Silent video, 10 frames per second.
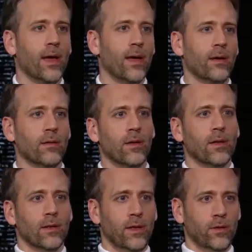hit,
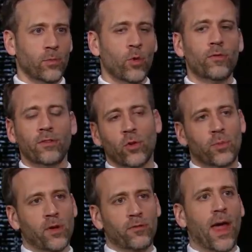in the movies, it would
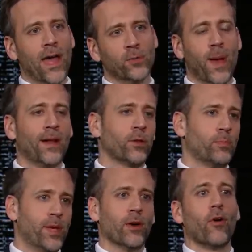be a flashback to
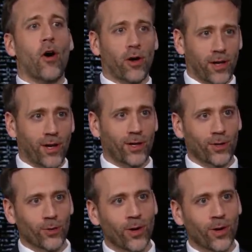Pirog hitting you,